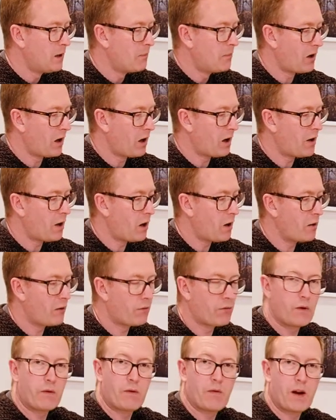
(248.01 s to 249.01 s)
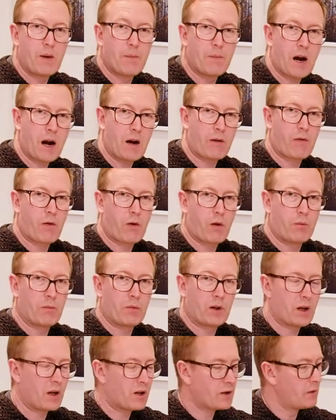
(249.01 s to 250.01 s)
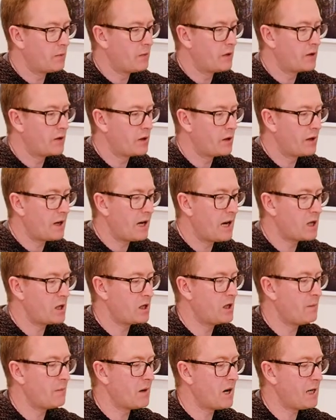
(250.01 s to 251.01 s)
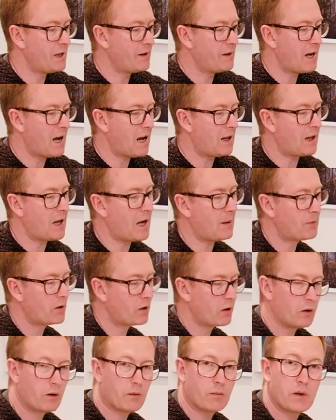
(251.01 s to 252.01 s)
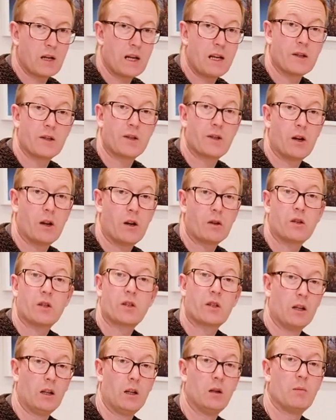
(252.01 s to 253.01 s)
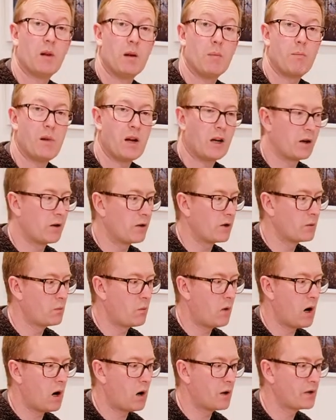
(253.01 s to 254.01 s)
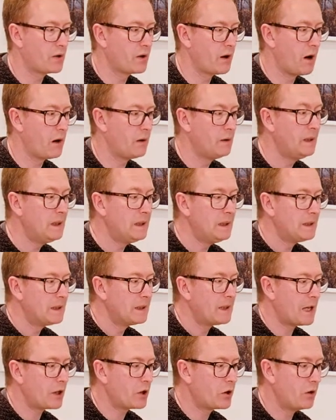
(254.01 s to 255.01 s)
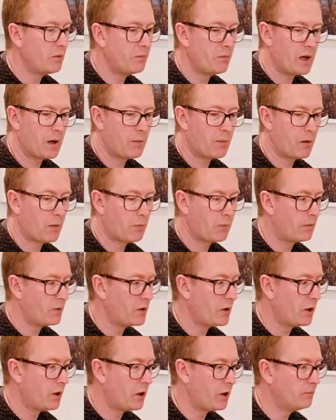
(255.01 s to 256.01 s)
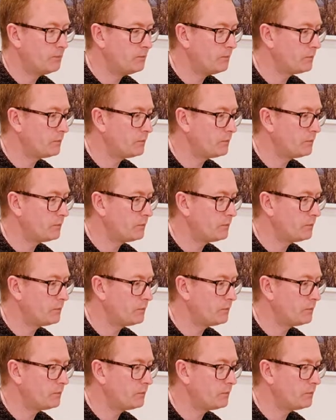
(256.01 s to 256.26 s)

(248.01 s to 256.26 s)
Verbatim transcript: But I know through feedback from customers that they actually made that laptop insert just a little bit bigger as well. So that shouldn't be a problem to you.